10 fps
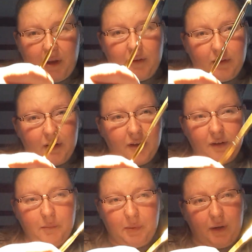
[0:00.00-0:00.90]
my hook,
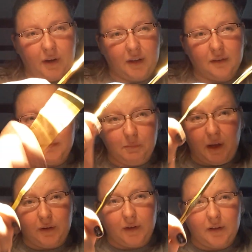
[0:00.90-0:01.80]
period.
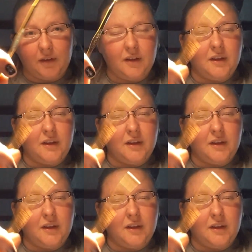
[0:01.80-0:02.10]
My hook.